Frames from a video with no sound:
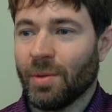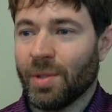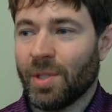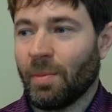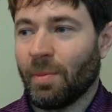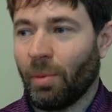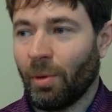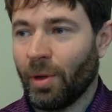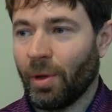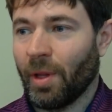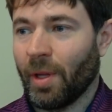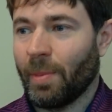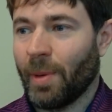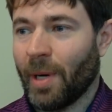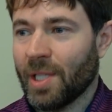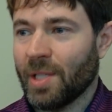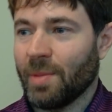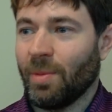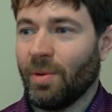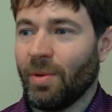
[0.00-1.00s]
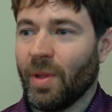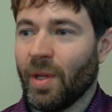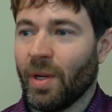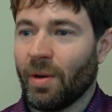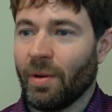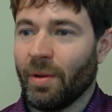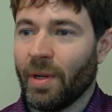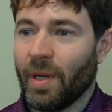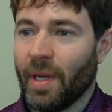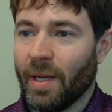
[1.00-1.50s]
was completely possible in the
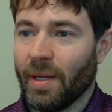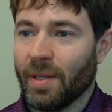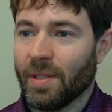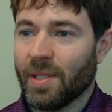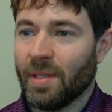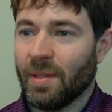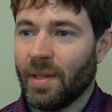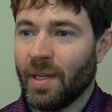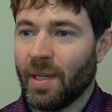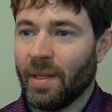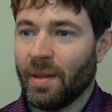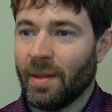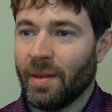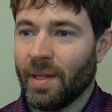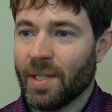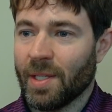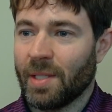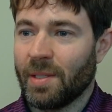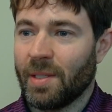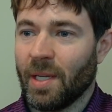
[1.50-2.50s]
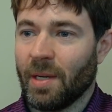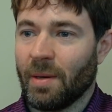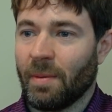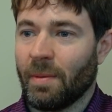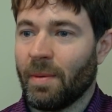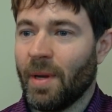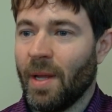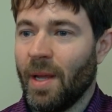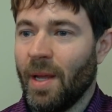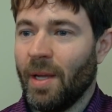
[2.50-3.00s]
early days that this
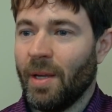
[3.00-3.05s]
didn't